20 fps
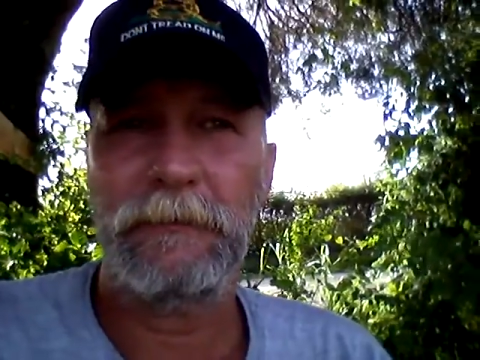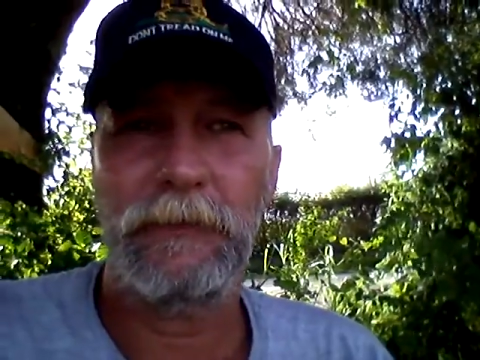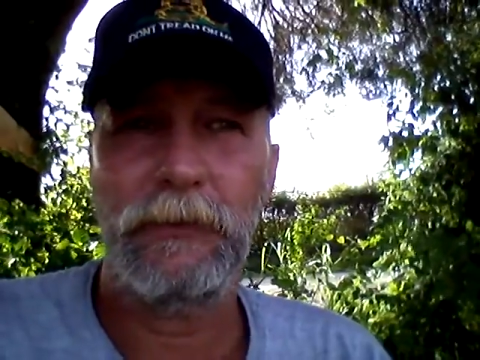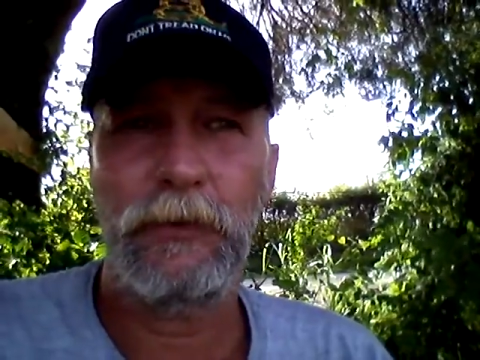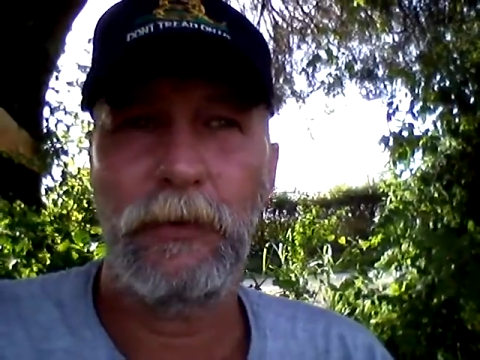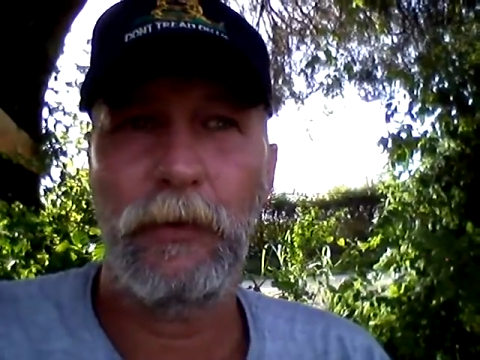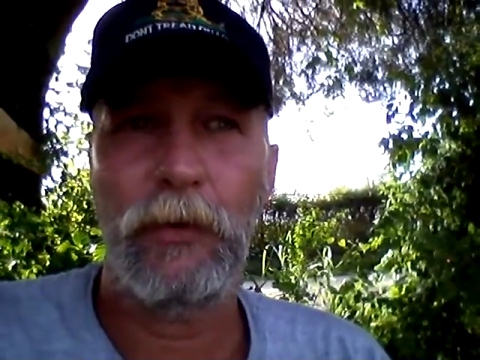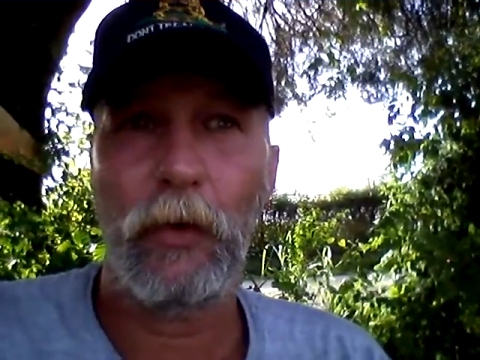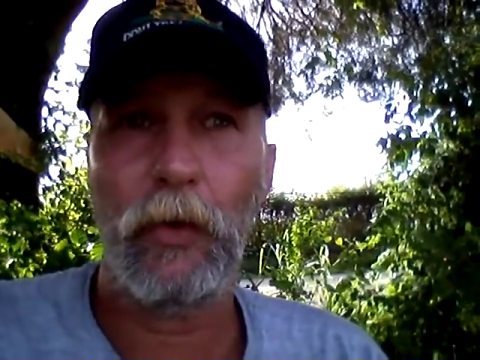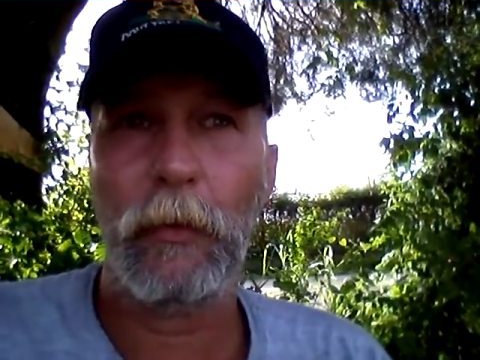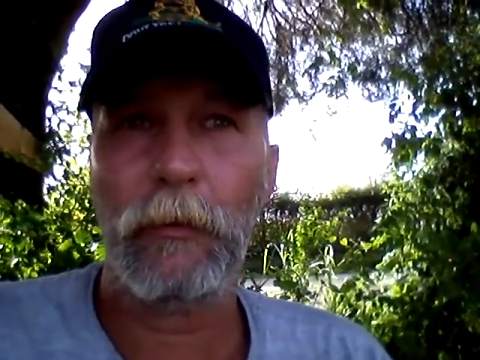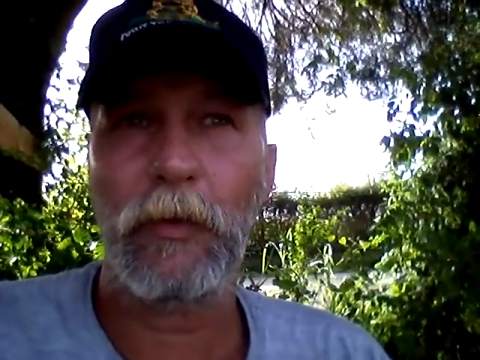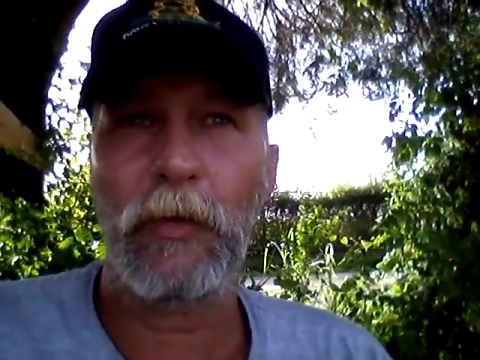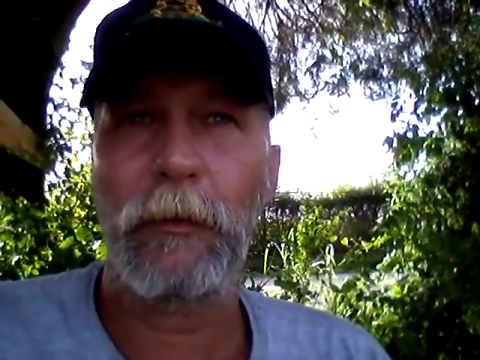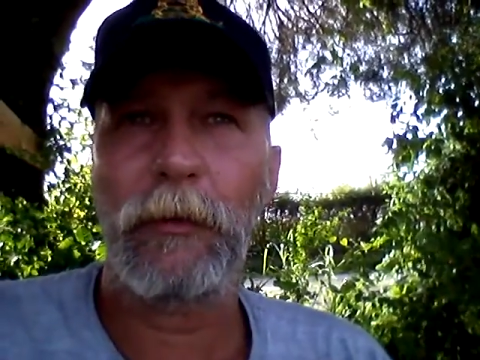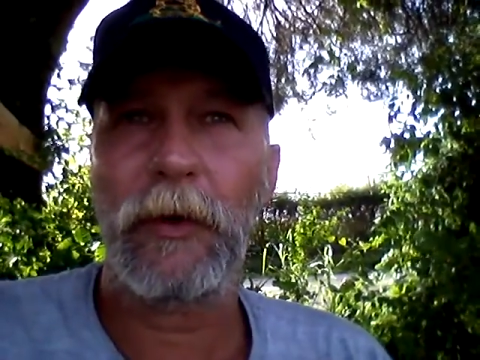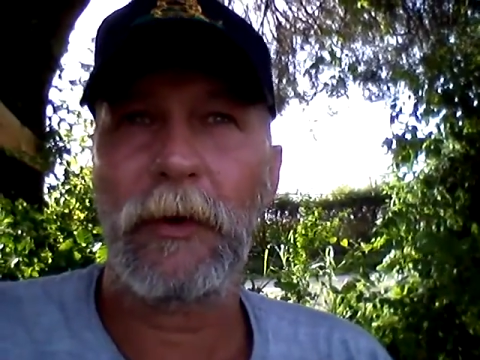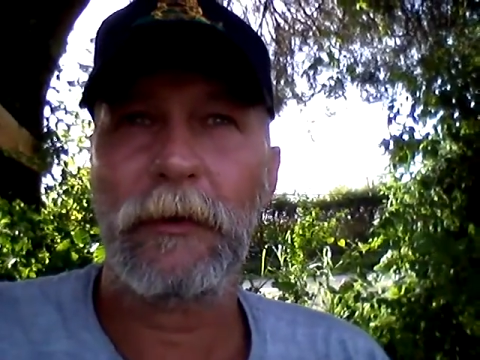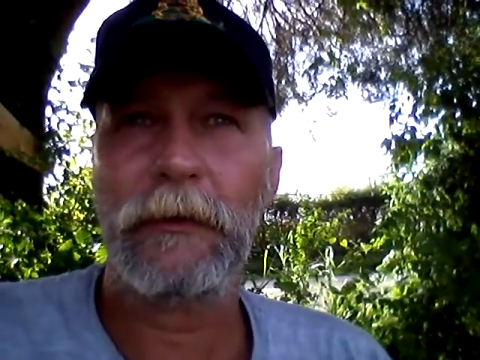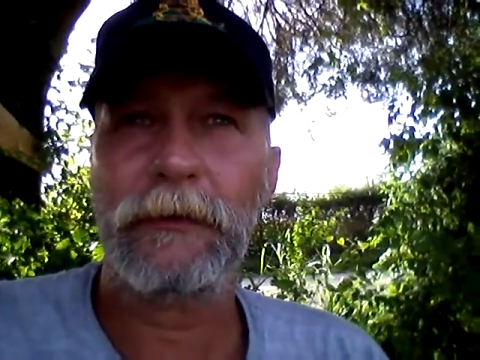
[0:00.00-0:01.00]

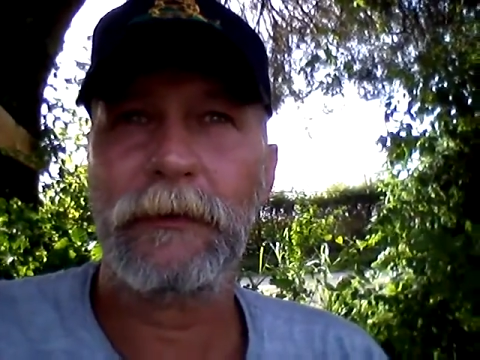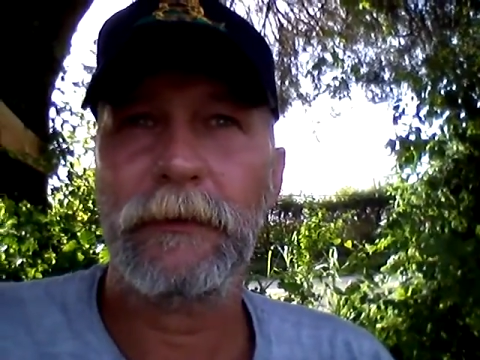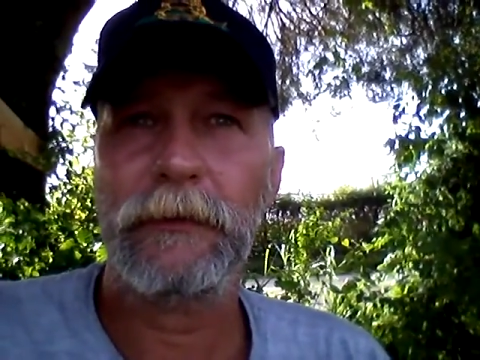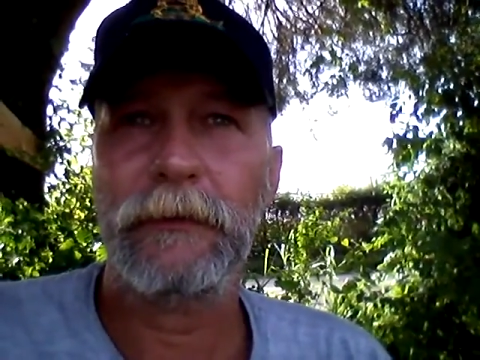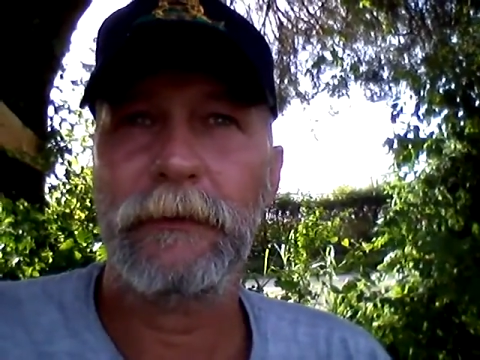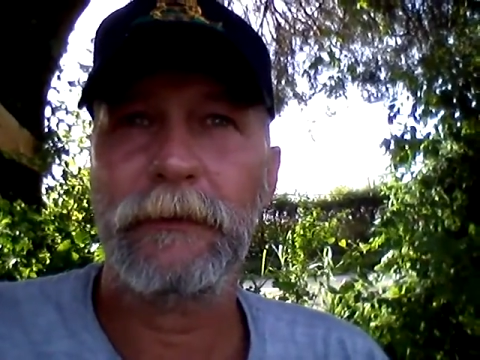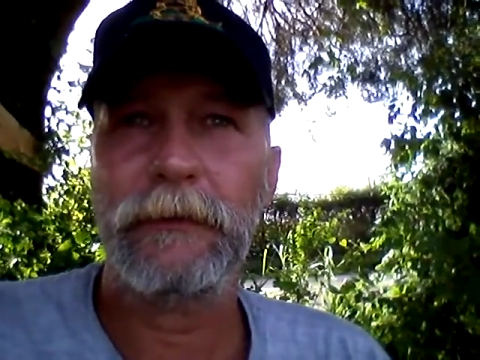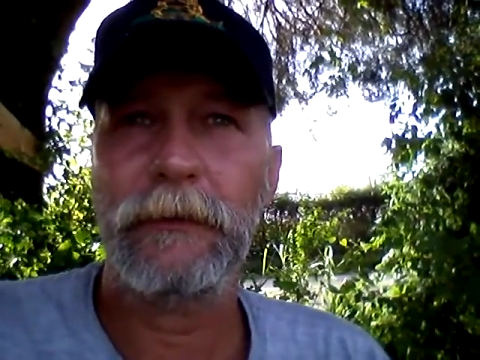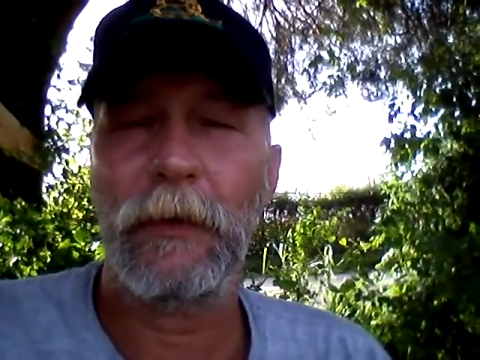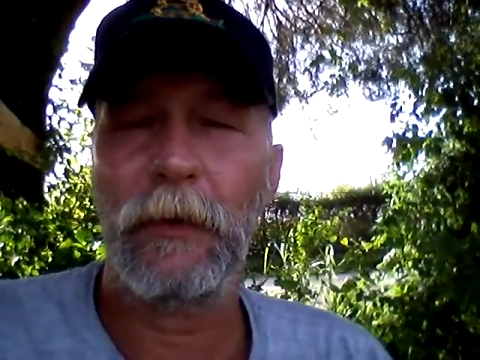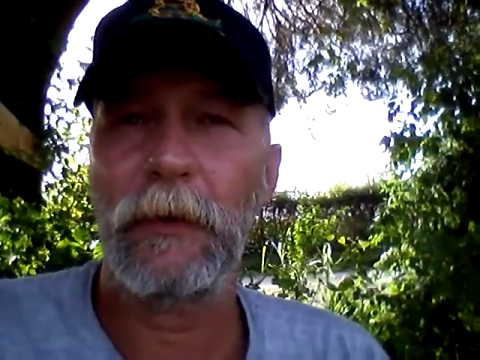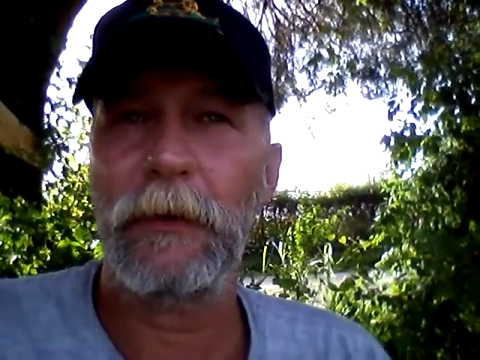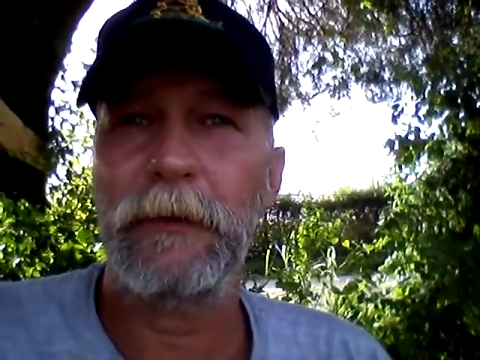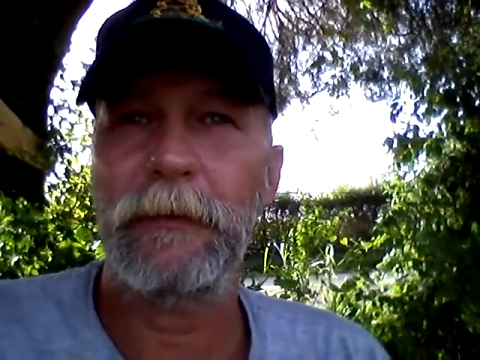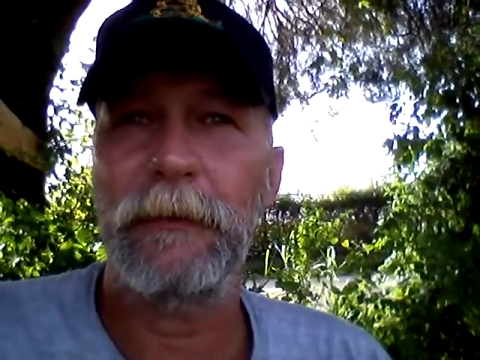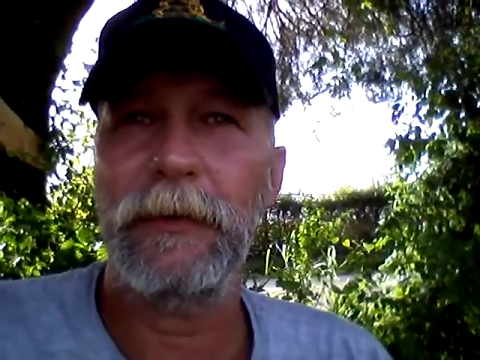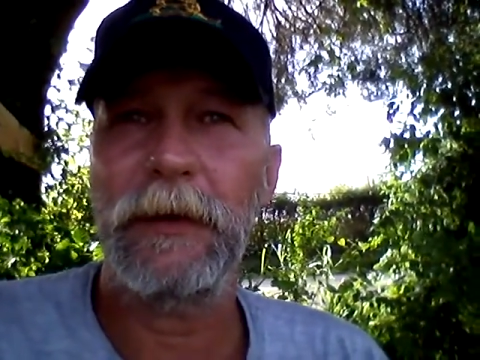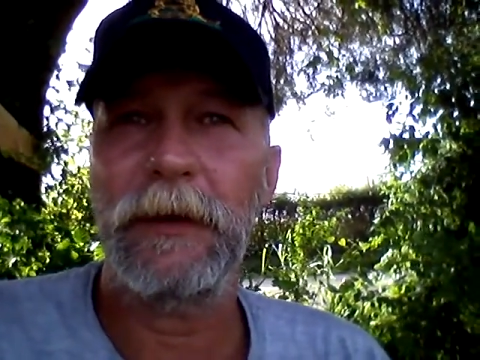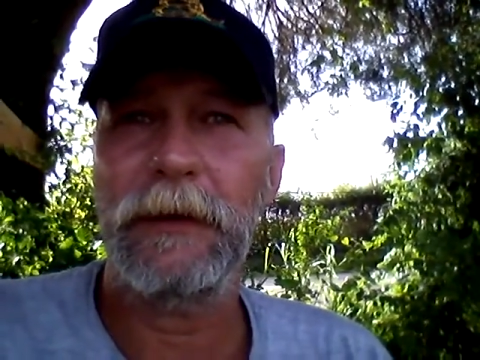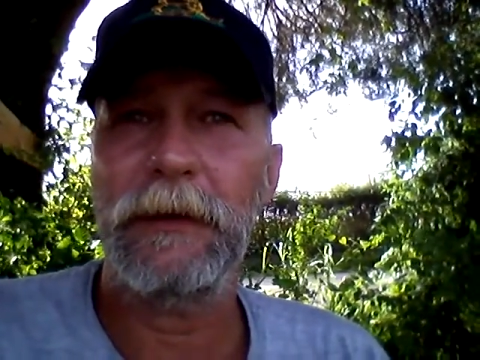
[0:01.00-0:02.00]
normal person's going
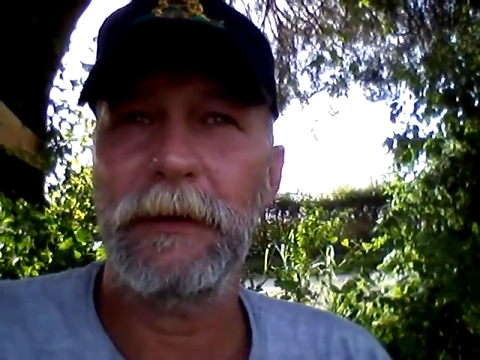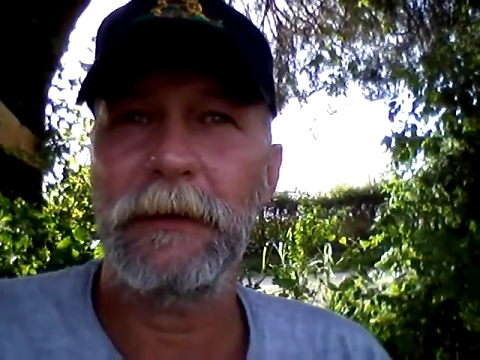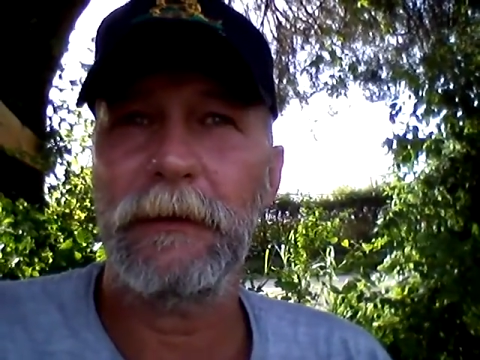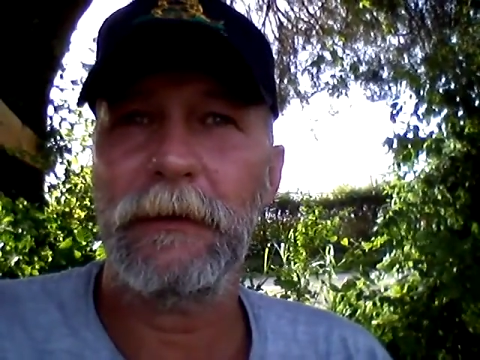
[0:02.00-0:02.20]
to be.